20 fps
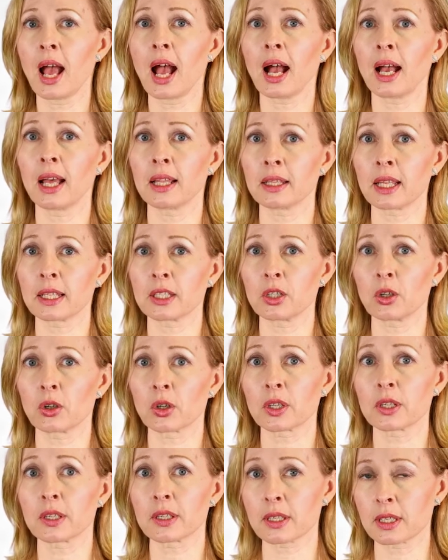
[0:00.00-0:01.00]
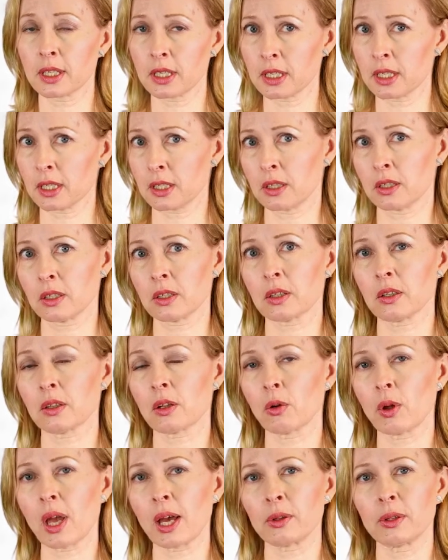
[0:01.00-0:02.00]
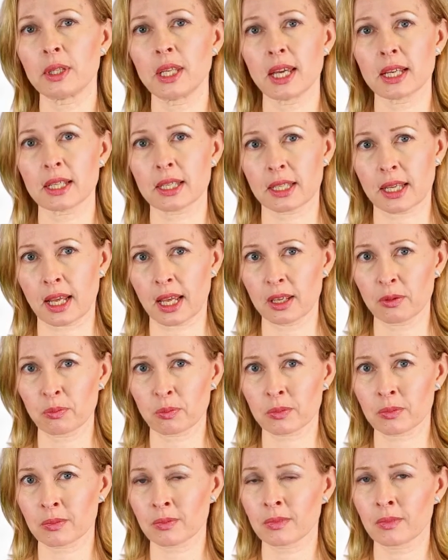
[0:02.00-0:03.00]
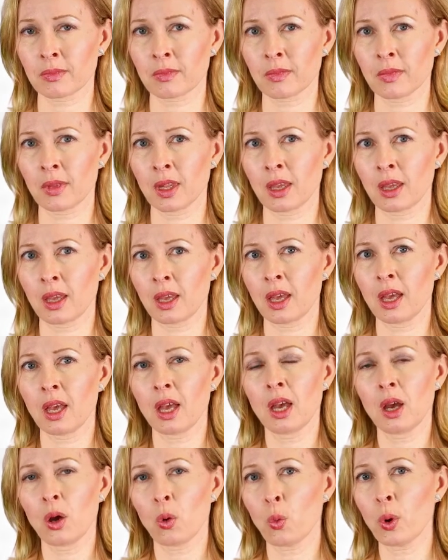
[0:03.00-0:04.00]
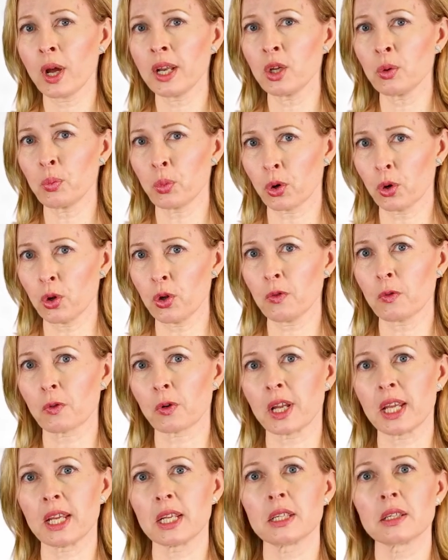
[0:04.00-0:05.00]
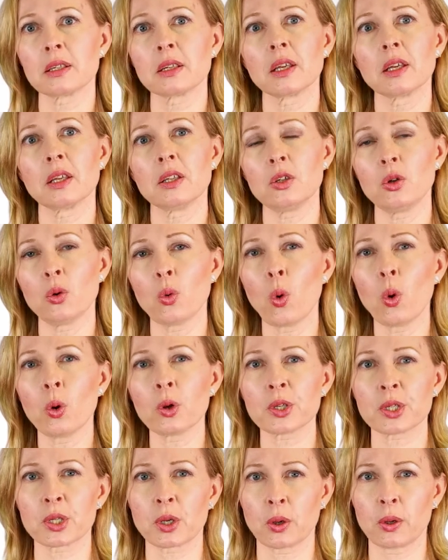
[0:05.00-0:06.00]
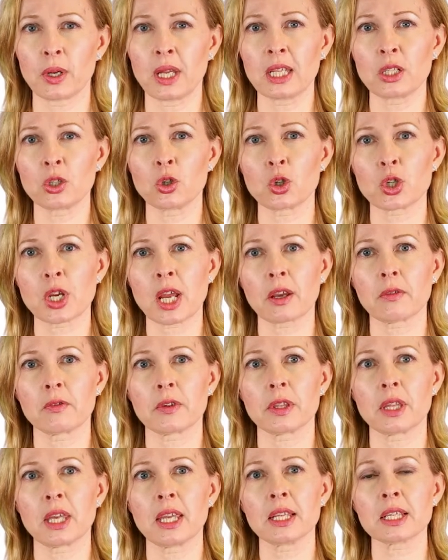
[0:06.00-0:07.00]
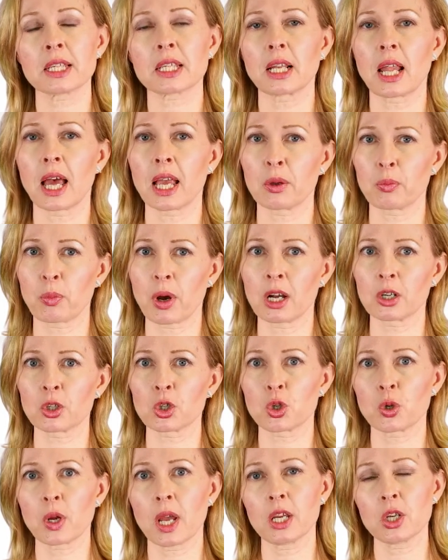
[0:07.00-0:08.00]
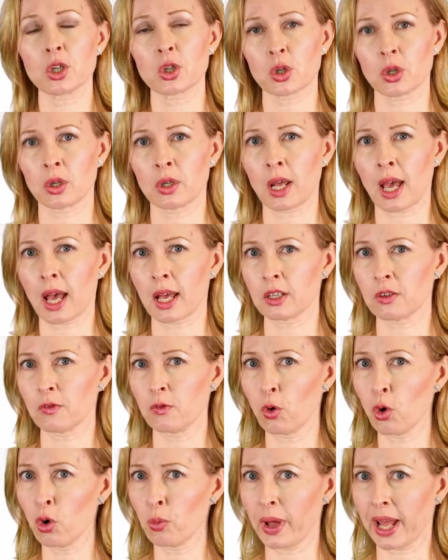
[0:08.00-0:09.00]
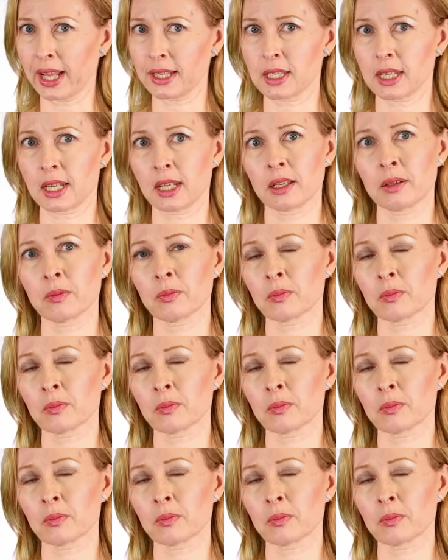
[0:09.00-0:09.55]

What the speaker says: and that you're consistent throughout the essay. When you proofread, you also need to check for things like punctuation and formatting.